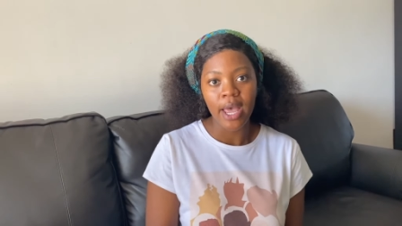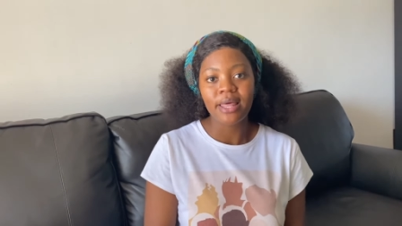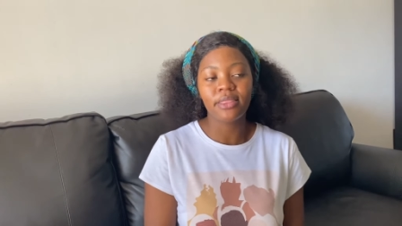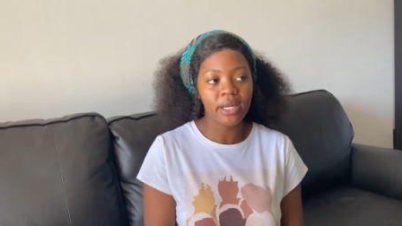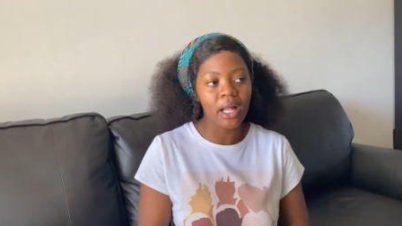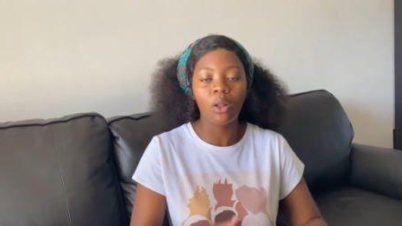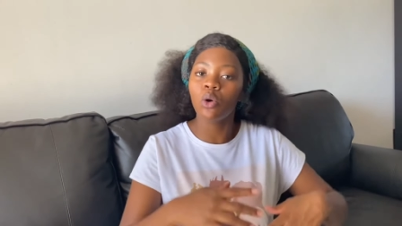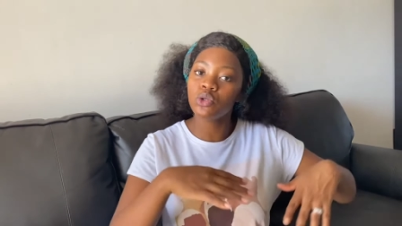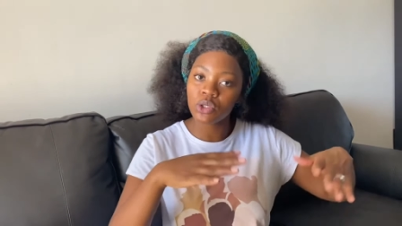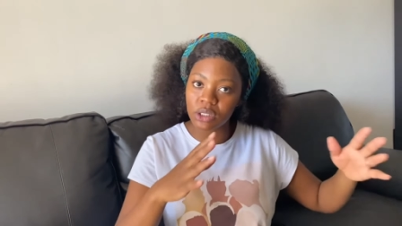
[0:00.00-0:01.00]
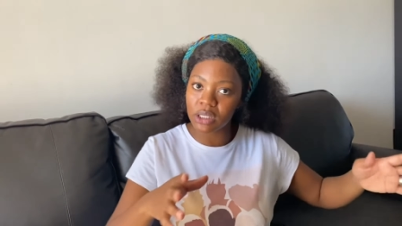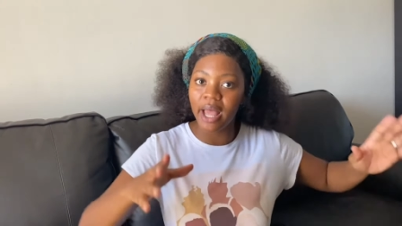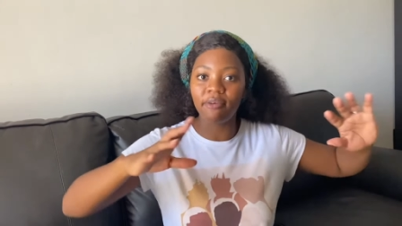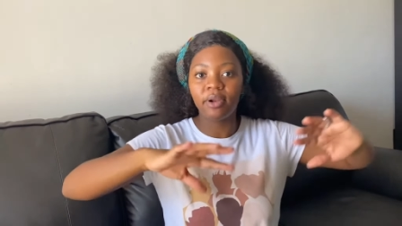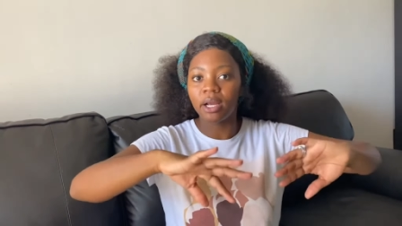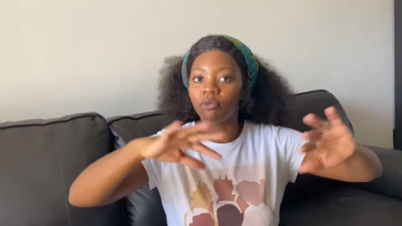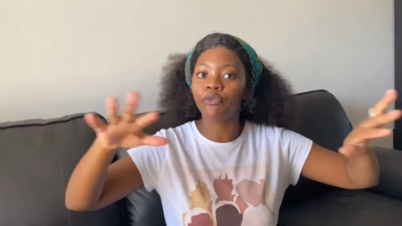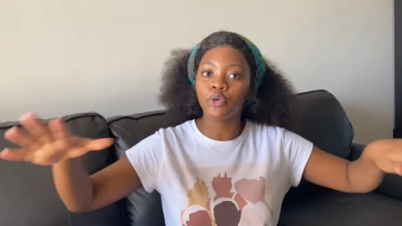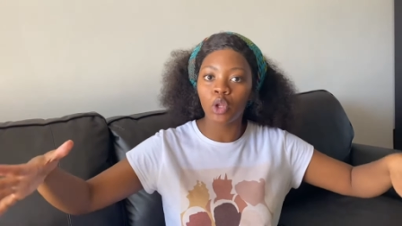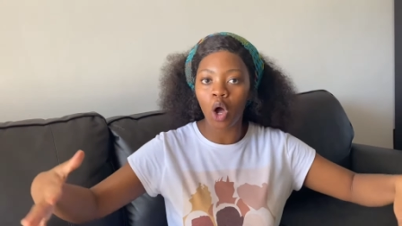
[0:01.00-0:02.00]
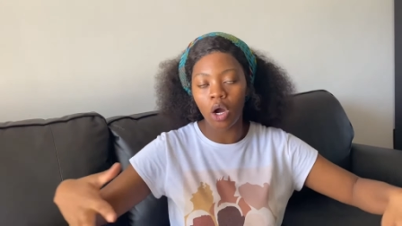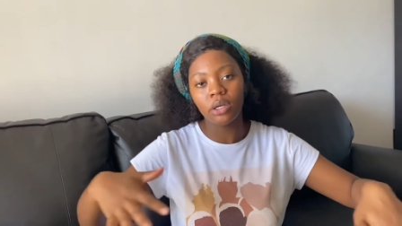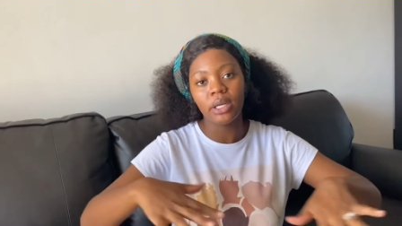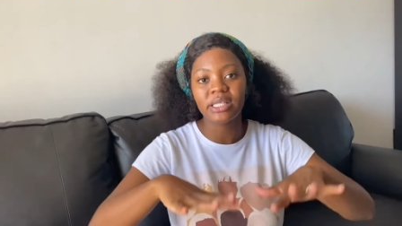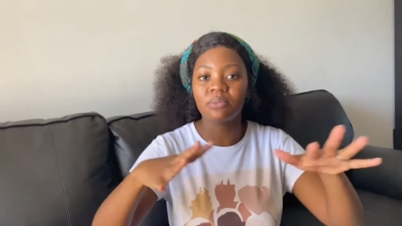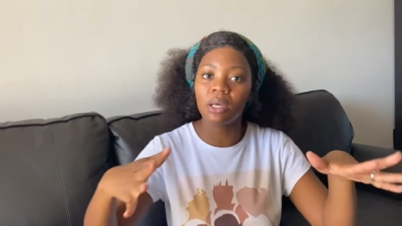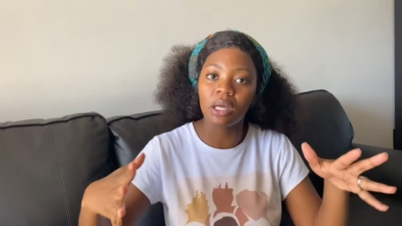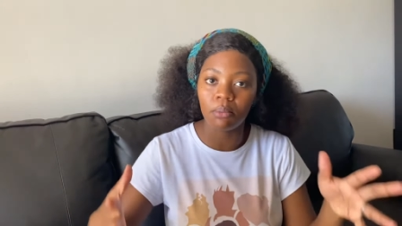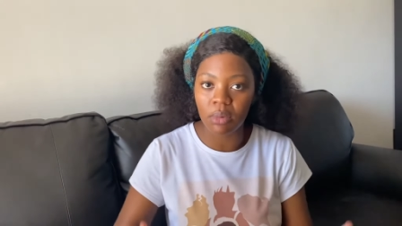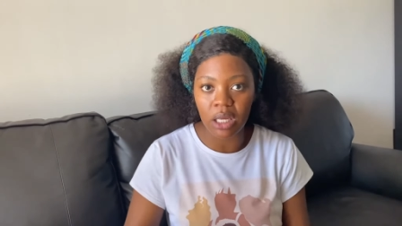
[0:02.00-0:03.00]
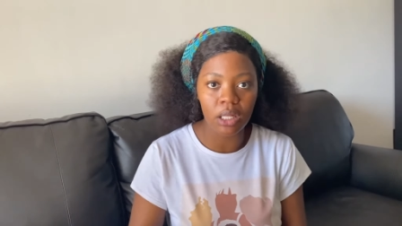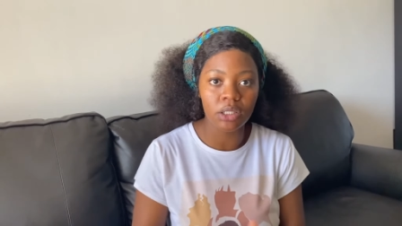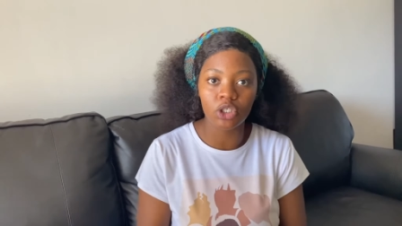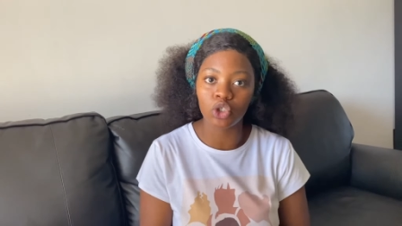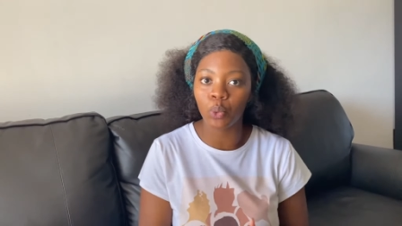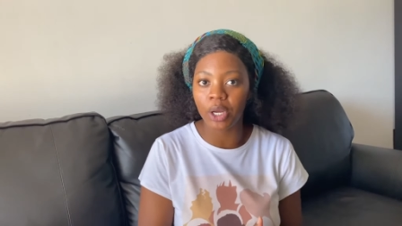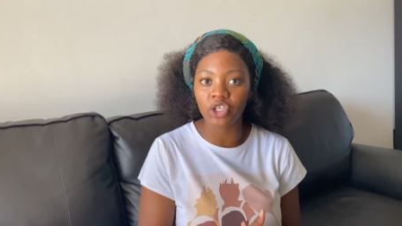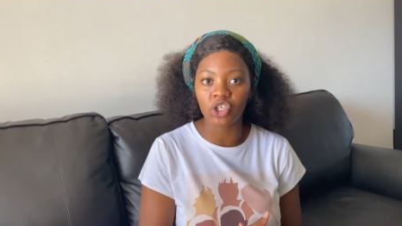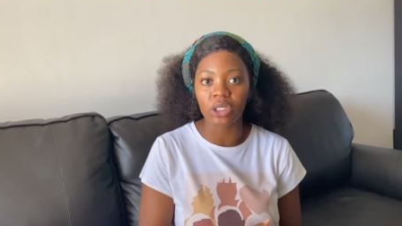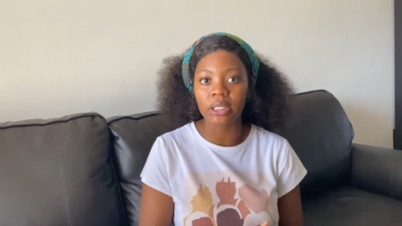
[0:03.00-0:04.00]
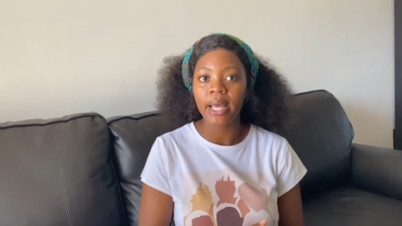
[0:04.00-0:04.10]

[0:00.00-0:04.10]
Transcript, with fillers: And then I'll also still have like a full-on let's make a meal situation.